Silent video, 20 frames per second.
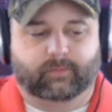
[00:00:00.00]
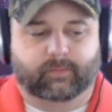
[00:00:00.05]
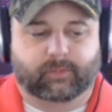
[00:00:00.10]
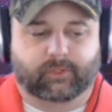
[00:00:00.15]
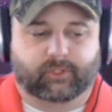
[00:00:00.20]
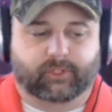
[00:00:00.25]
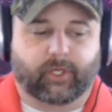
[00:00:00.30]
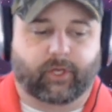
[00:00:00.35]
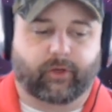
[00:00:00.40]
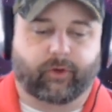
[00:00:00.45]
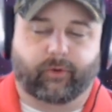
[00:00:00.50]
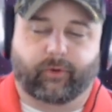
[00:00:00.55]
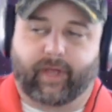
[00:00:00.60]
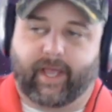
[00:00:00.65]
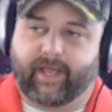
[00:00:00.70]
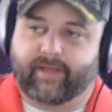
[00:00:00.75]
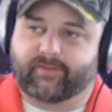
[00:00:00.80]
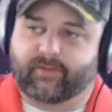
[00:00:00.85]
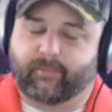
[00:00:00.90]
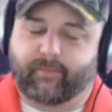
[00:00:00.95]
So
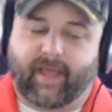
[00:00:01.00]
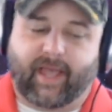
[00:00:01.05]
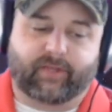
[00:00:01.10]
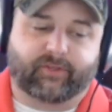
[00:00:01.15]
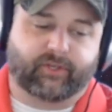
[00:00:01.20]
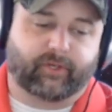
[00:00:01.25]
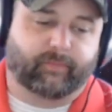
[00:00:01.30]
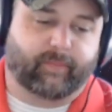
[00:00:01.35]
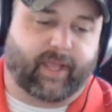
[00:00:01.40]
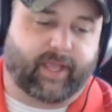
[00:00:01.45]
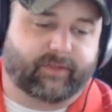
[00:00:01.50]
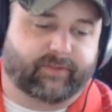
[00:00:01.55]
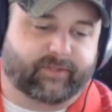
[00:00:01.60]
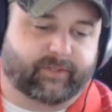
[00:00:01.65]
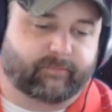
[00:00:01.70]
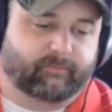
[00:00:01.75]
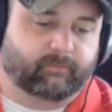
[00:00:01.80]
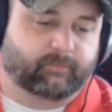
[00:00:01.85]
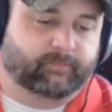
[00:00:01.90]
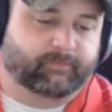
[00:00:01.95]
as a Master
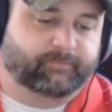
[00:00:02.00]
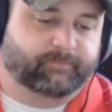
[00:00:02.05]
Mason